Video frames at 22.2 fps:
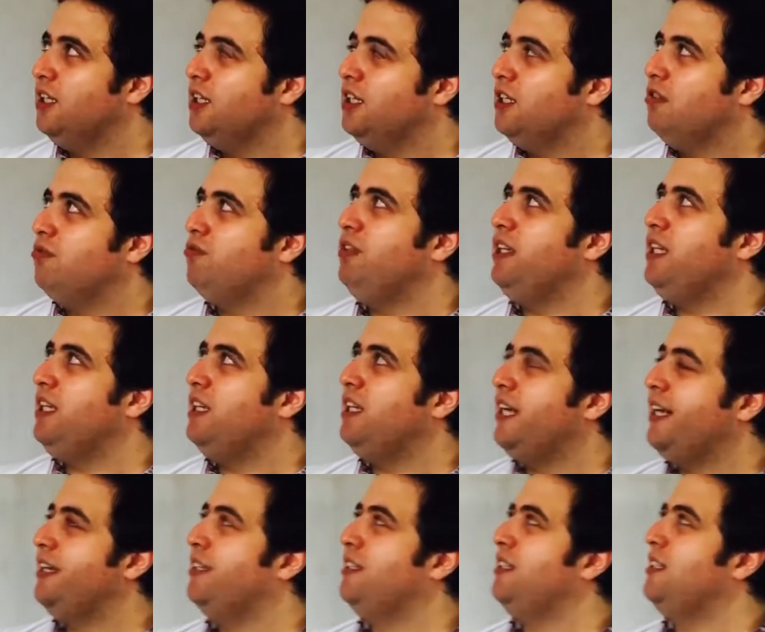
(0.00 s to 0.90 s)
we
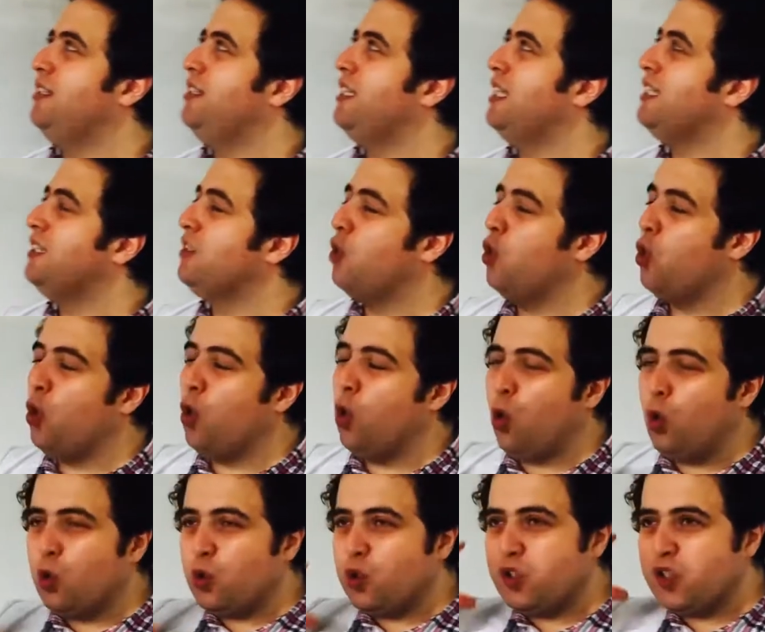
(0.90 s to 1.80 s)
learned that
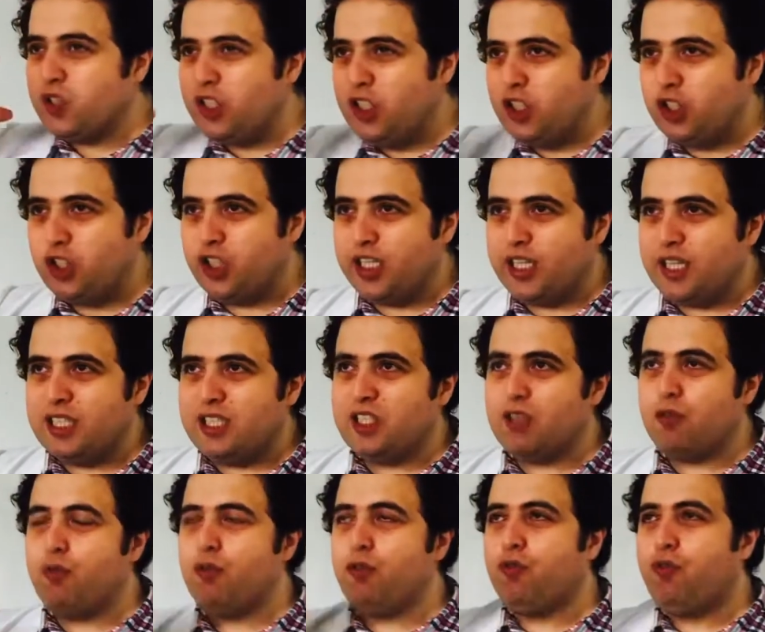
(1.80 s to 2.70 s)
oxygen is a
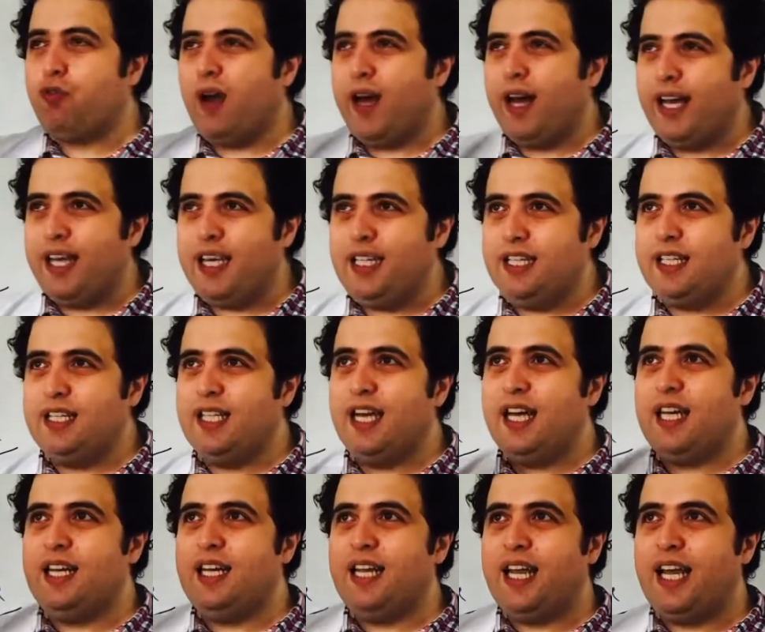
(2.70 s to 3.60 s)
final
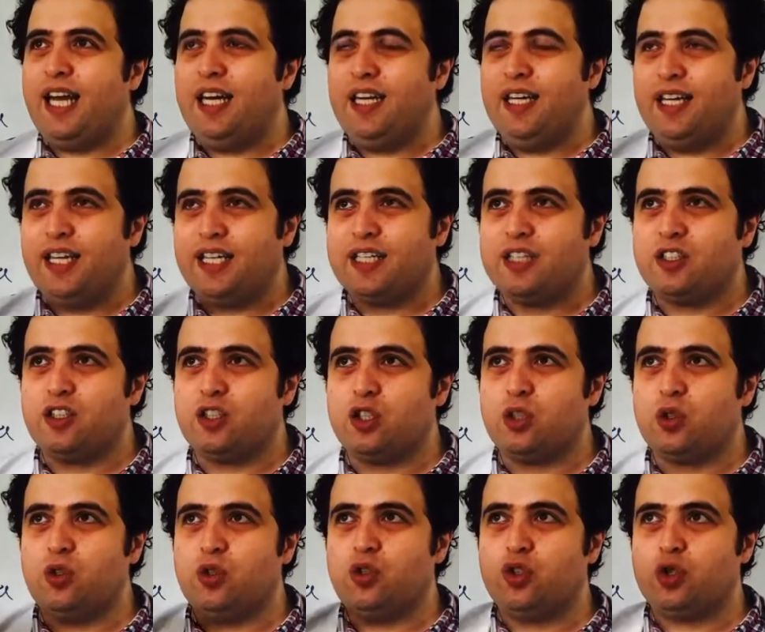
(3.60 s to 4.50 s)

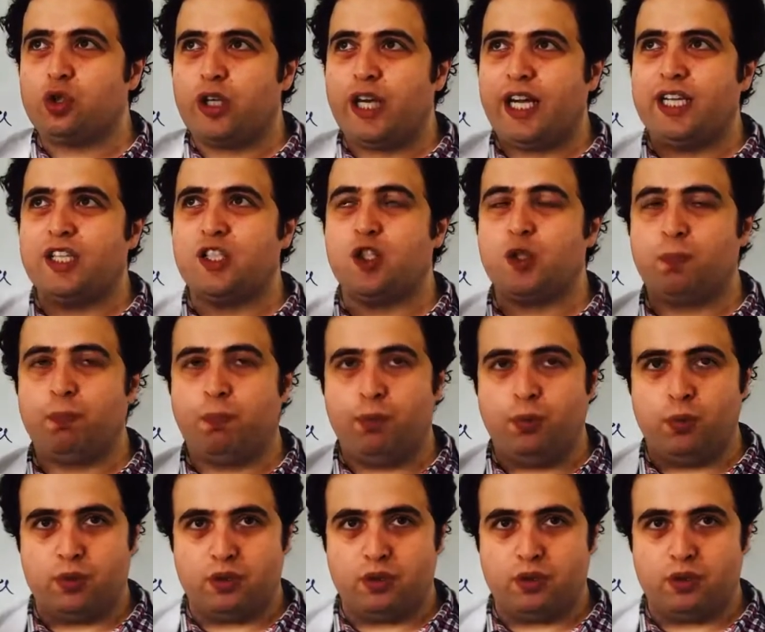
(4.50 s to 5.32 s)
electron transport.